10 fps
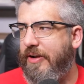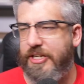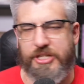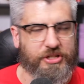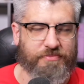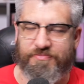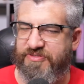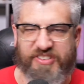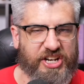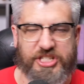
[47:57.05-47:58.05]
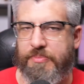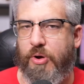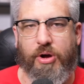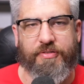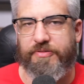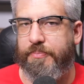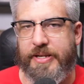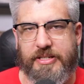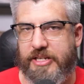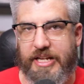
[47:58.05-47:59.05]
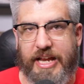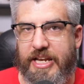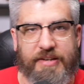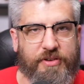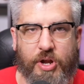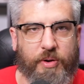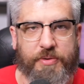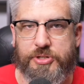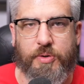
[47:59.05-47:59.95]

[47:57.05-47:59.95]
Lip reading: and he just finished him off. Basically, the guy didn't even know what he was doing.